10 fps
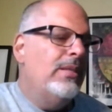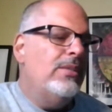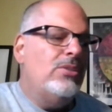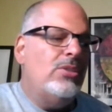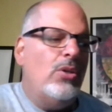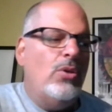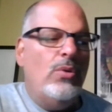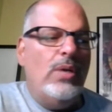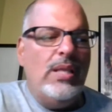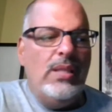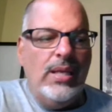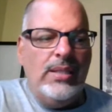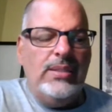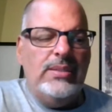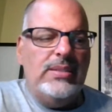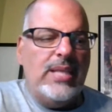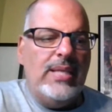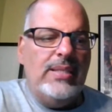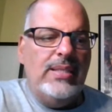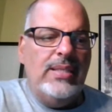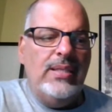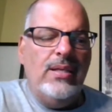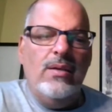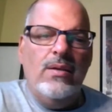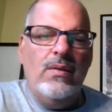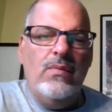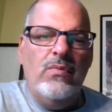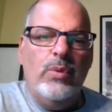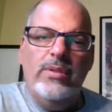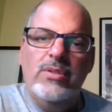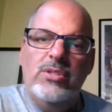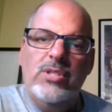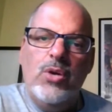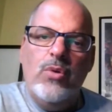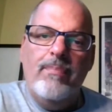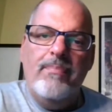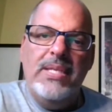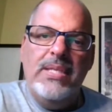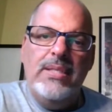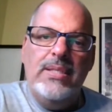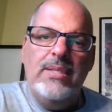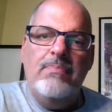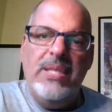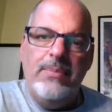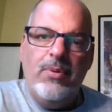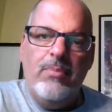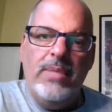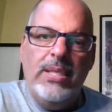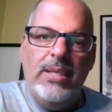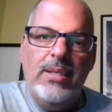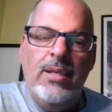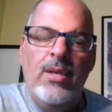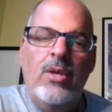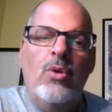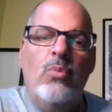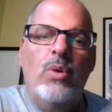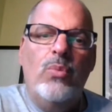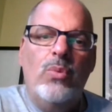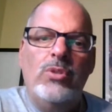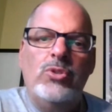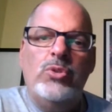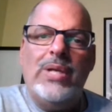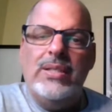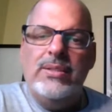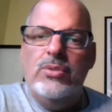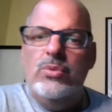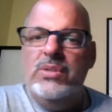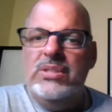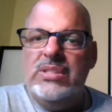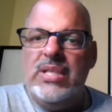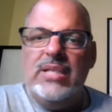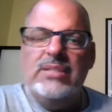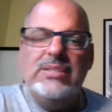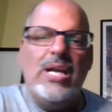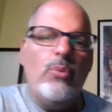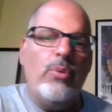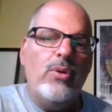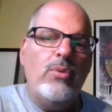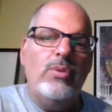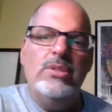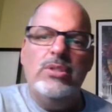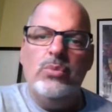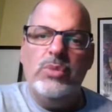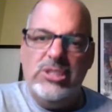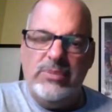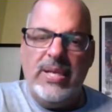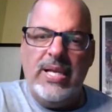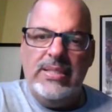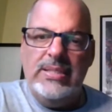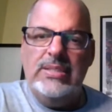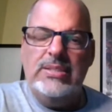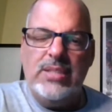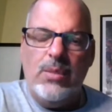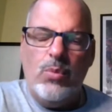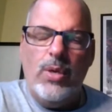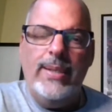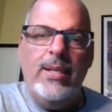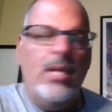And so I like this idea of words don't mean, people mean, when we're trying to assess how we're going to respond to someone.